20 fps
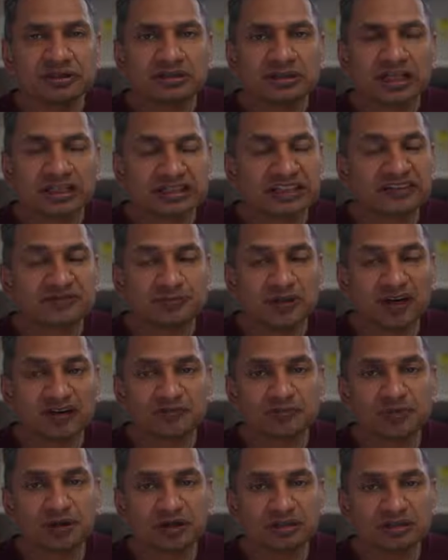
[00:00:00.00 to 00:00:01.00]
that they've
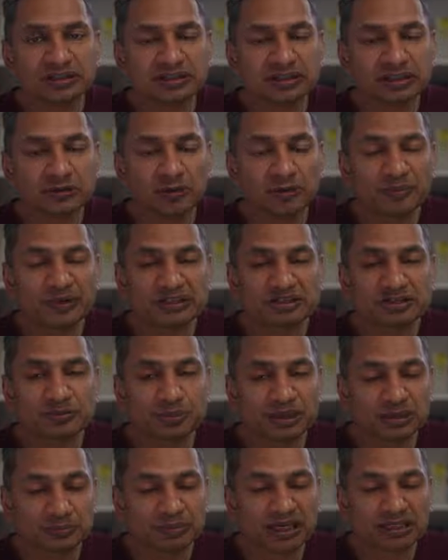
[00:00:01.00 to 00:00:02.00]
mothballed and they were meant to
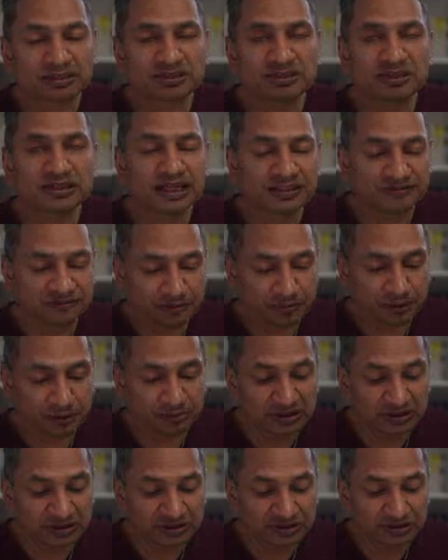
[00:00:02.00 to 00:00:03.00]
bring back to life for
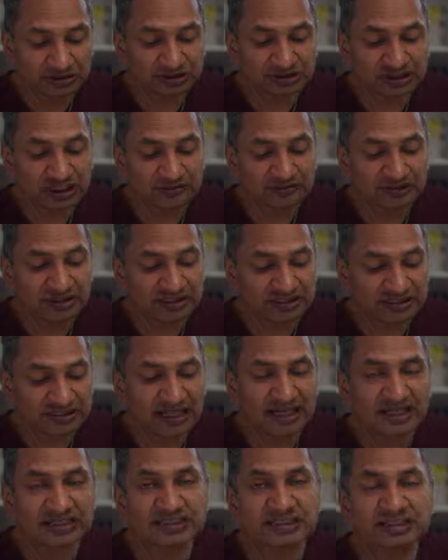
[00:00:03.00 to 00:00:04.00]
public use. They've
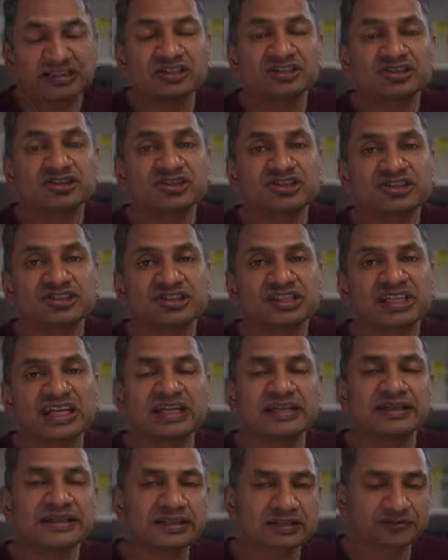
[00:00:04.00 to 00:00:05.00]
decided to
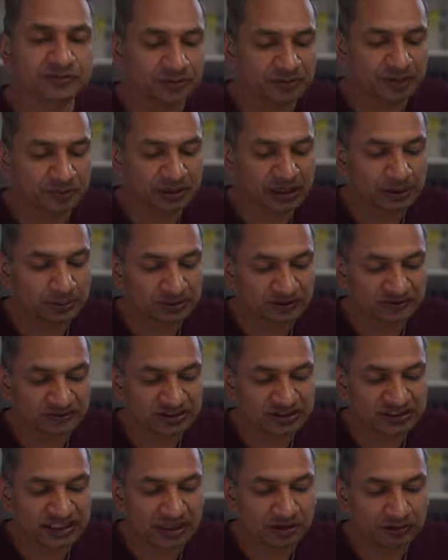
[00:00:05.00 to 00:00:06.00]
steal it from the people of the
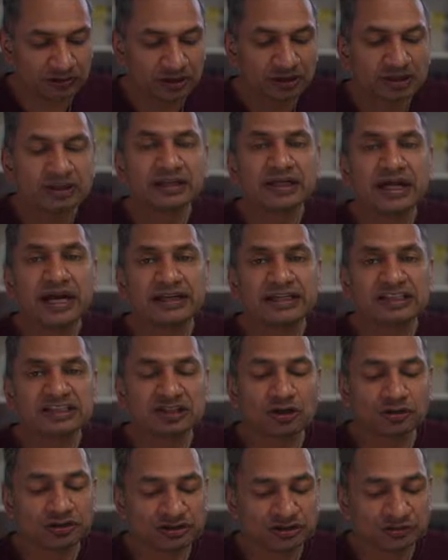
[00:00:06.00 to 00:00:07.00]
town, and it's
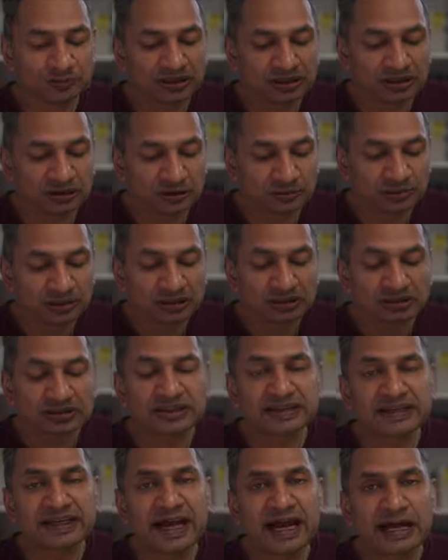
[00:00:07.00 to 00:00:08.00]
going to become the
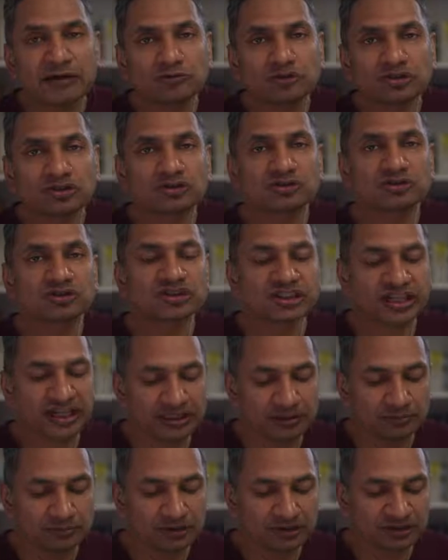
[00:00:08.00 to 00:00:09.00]
council
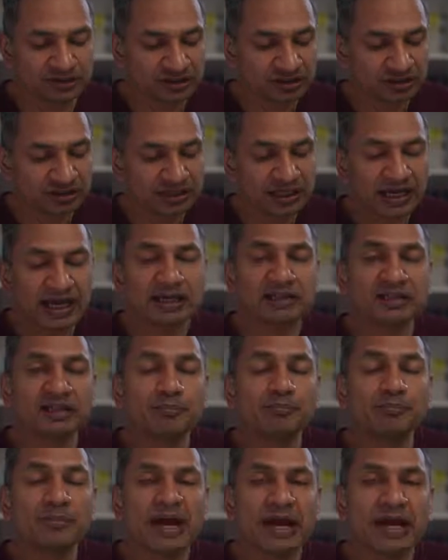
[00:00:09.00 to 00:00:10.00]
chambers and the
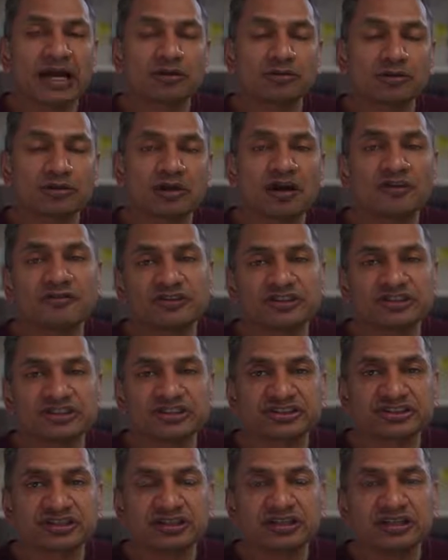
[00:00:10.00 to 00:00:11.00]
mayoral
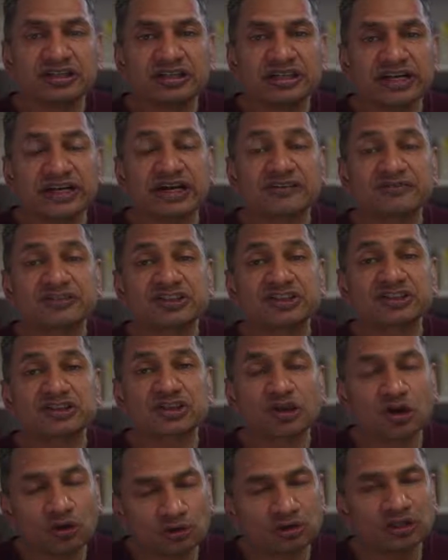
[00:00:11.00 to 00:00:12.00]
offices. They have
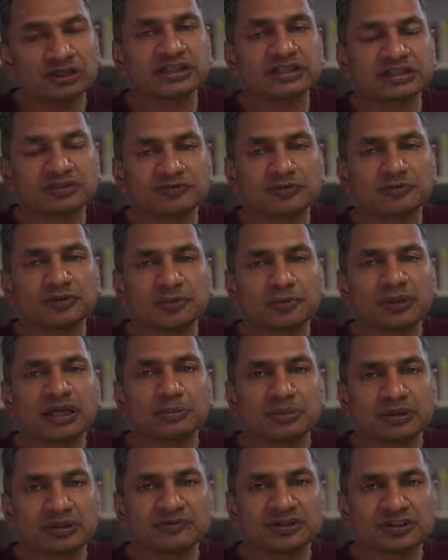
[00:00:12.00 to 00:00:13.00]
stolen it from the
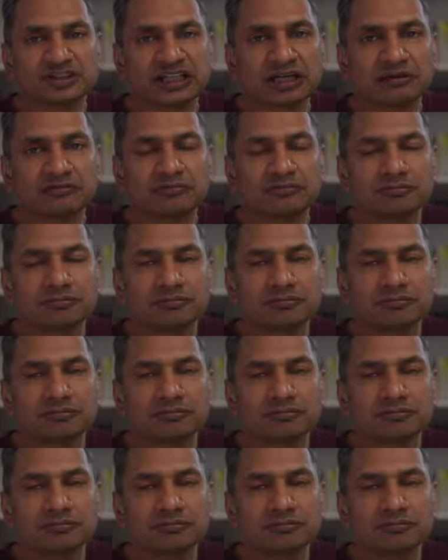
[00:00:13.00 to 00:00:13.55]
people of the town.